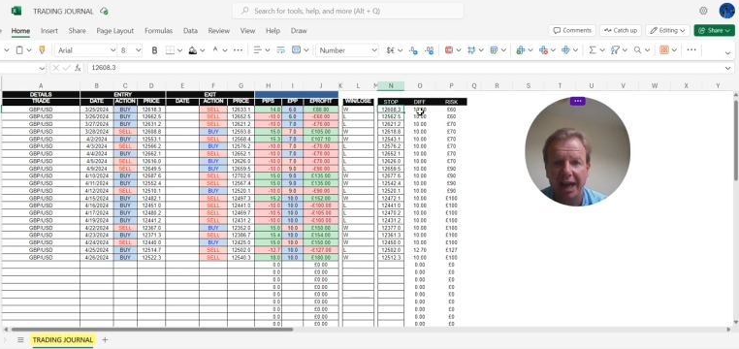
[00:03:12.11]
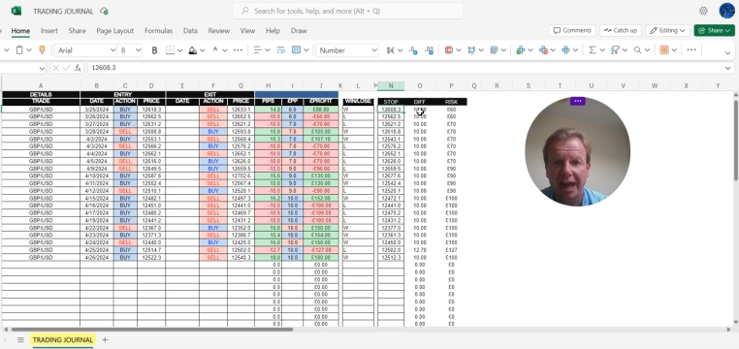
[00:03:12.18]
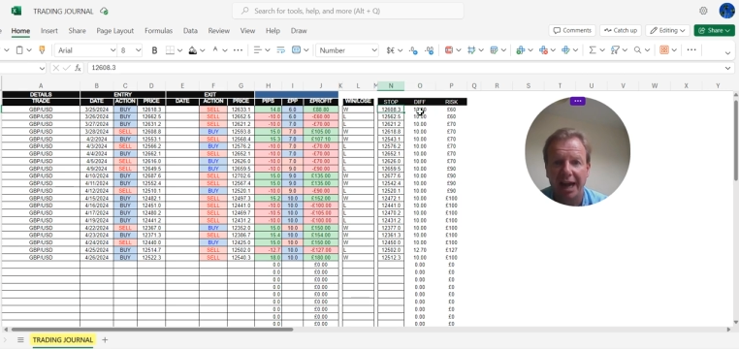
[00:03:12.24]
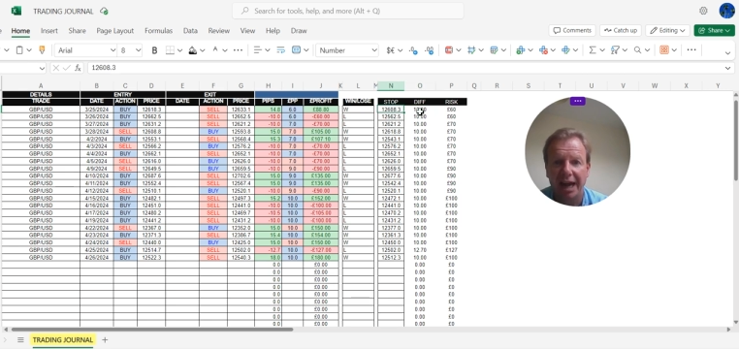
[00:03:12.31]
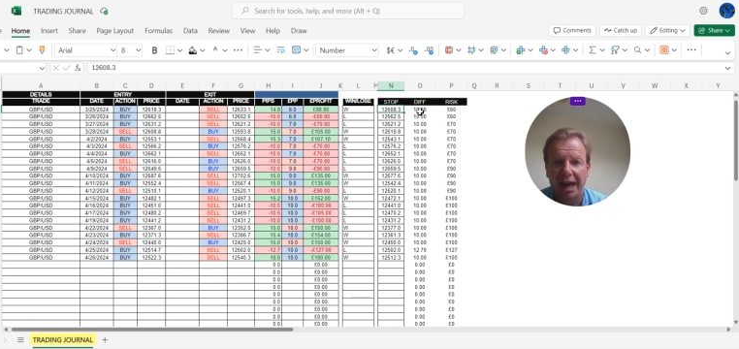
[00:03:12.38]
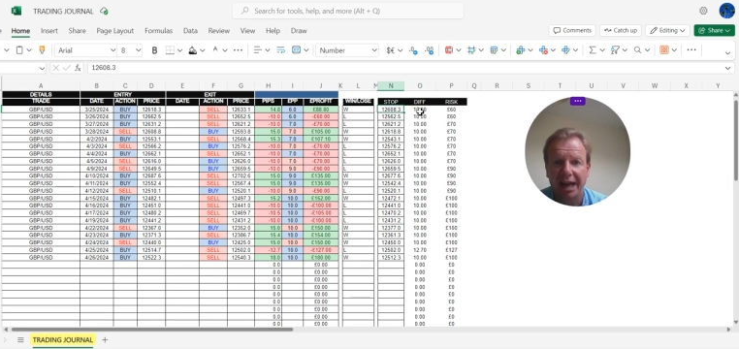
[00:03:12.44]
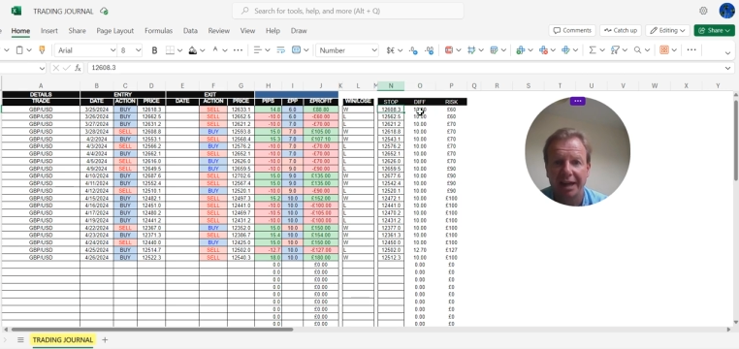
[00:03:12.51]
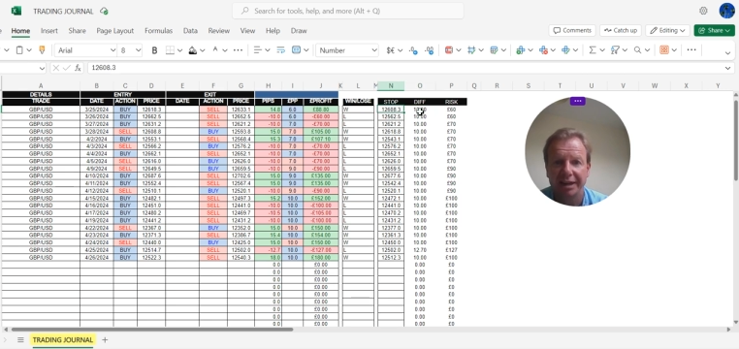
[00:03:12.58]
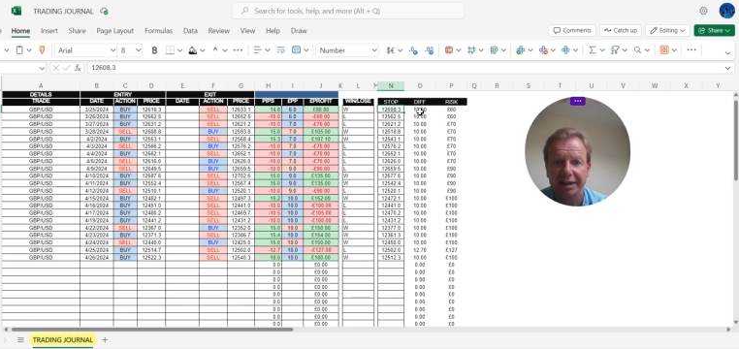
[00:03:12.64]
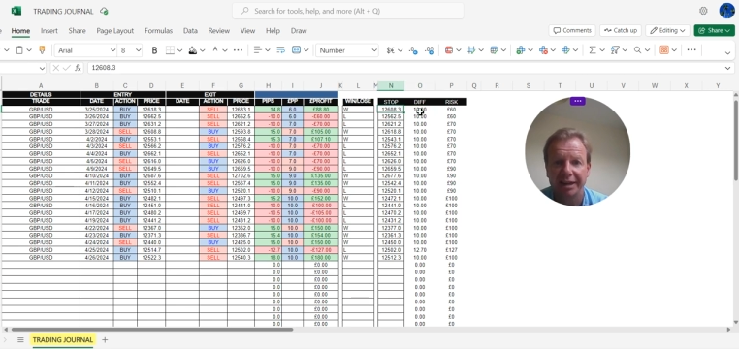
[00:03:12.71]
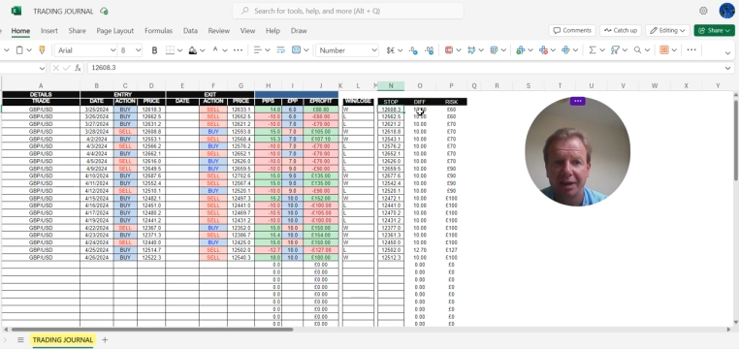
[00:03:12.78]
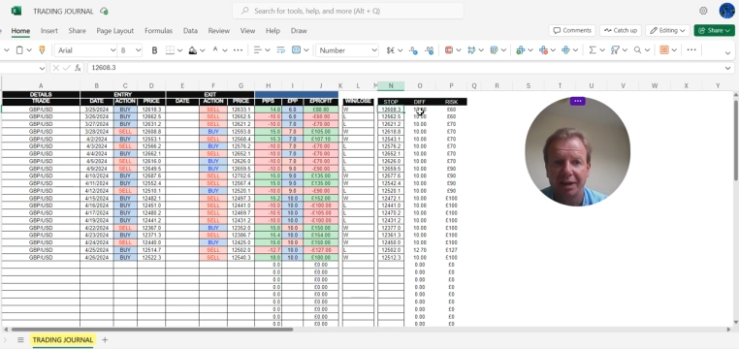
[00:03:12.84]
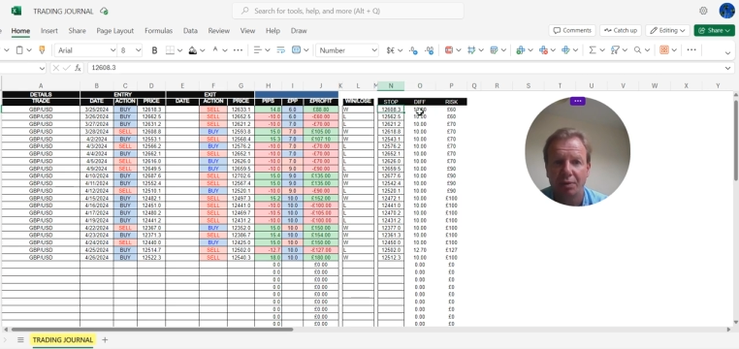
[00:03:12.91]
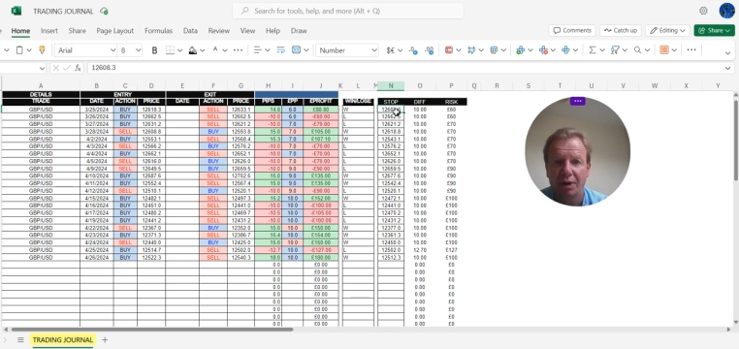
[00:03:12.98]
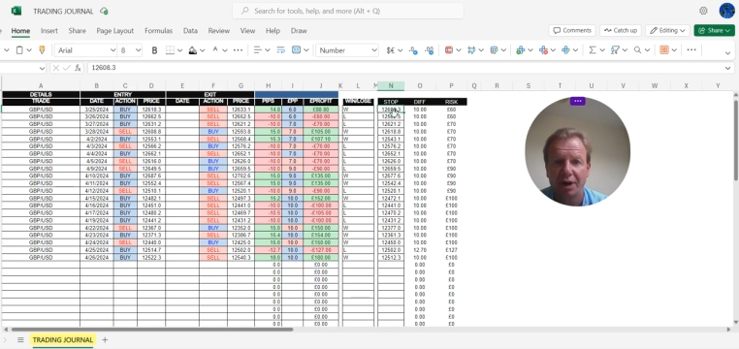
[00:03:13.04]
and
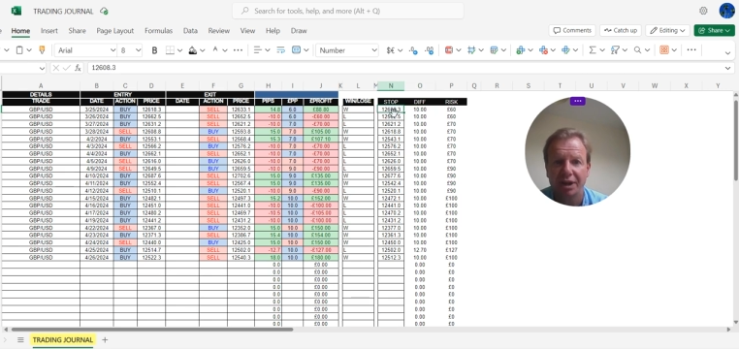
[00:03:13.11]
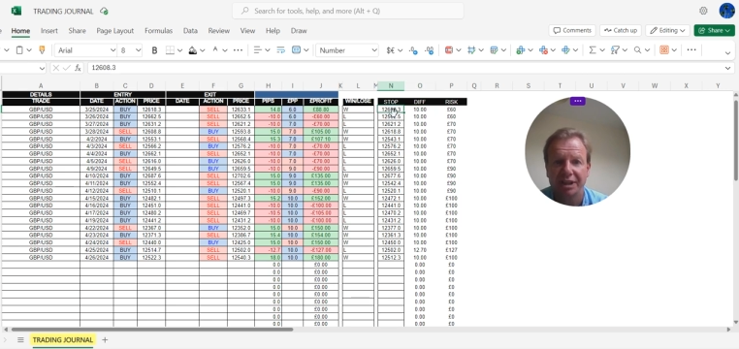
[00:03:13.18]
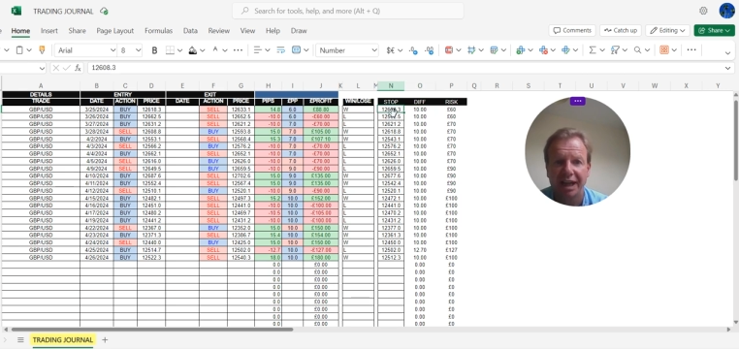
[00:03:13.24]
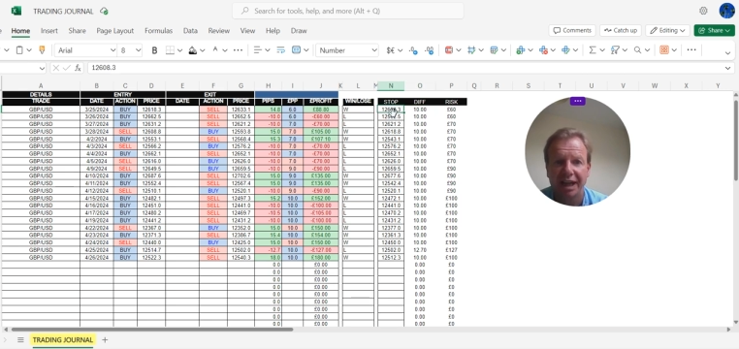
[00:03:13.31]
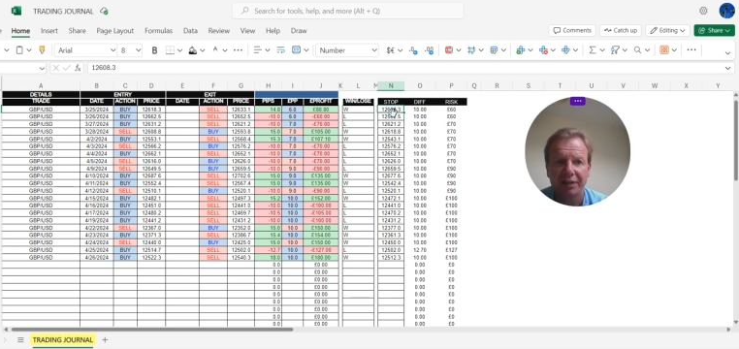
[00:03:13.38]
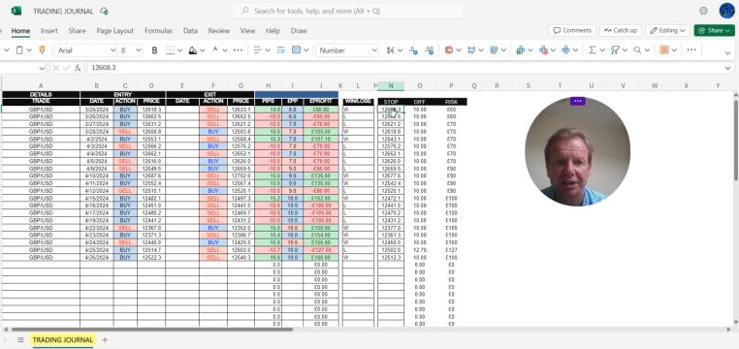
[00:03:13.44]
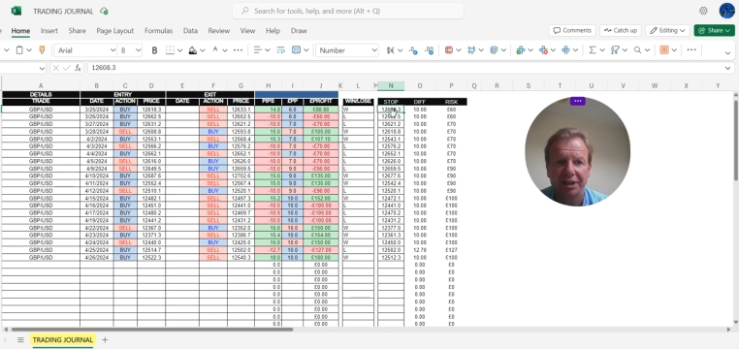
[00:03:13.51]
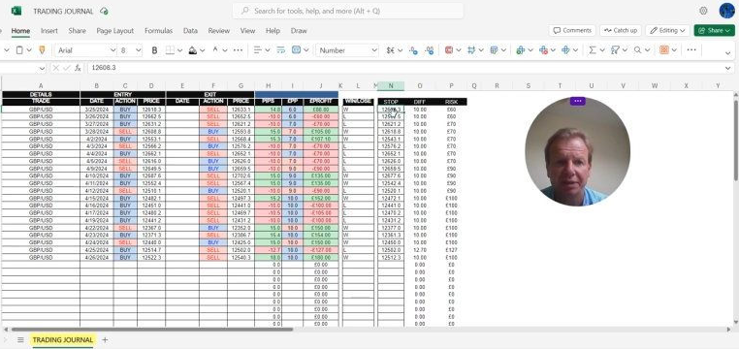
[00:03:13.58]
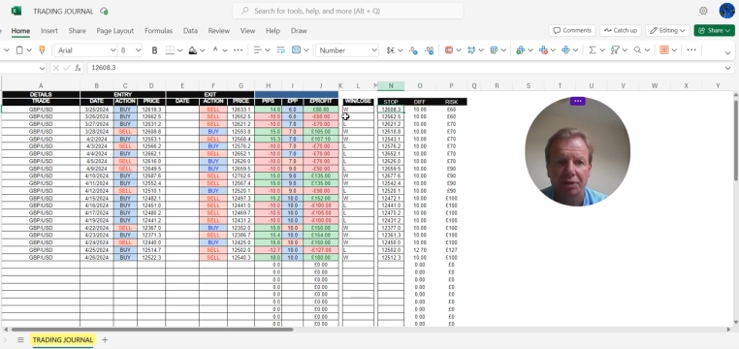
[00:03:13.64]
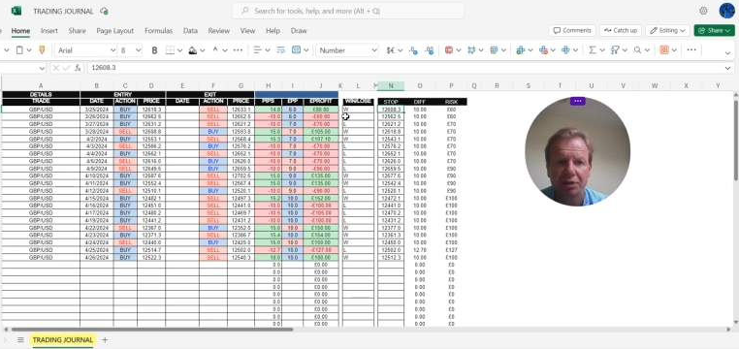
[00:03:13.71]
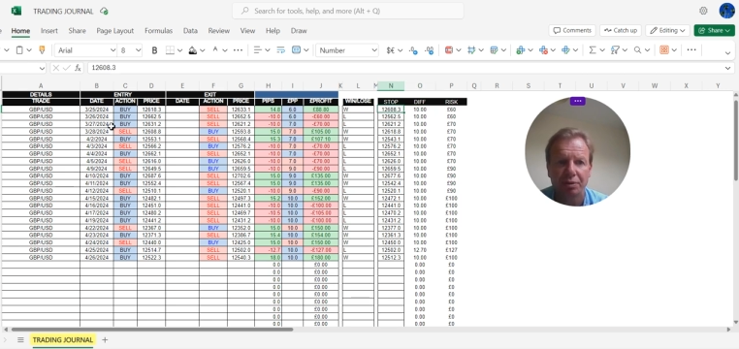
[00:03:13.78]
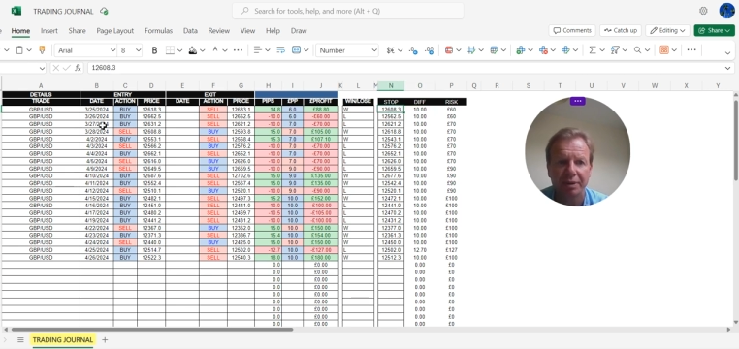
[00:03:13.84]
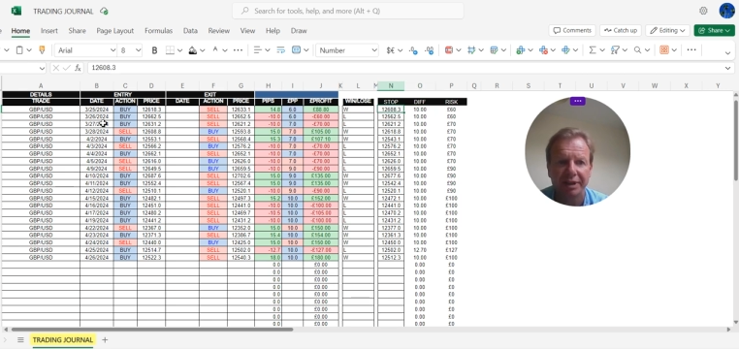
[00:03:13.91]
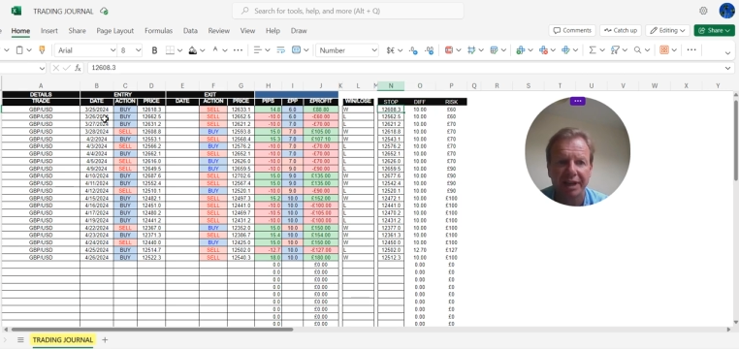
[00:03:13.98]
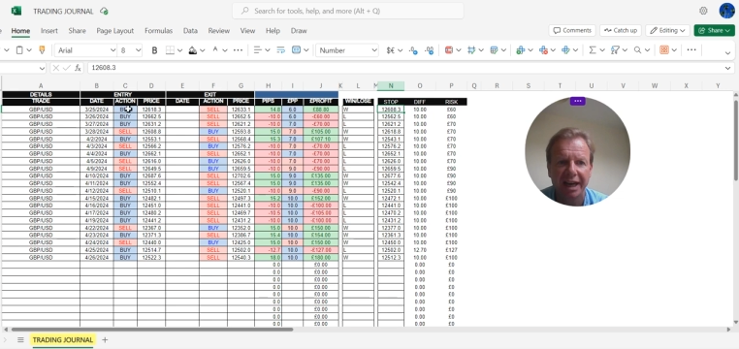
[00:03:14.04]
it works out the difference
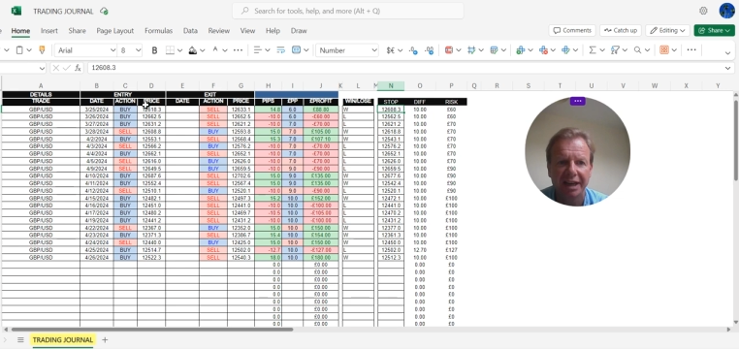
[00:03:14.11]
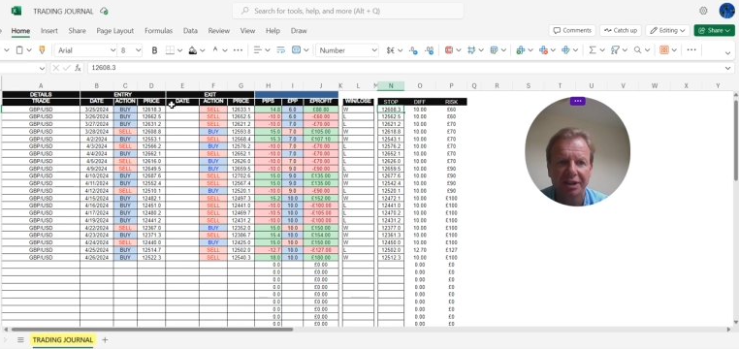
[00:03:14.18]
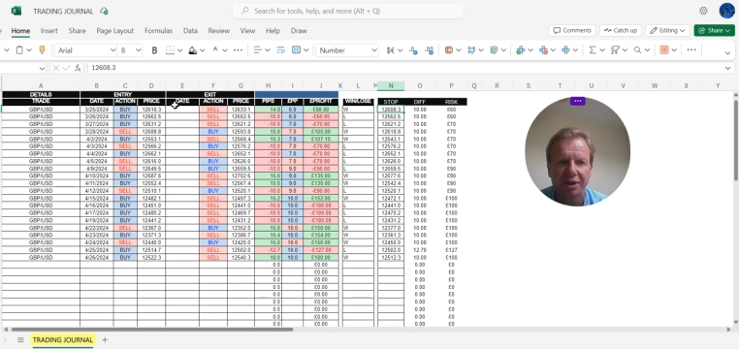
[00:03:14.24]
between that.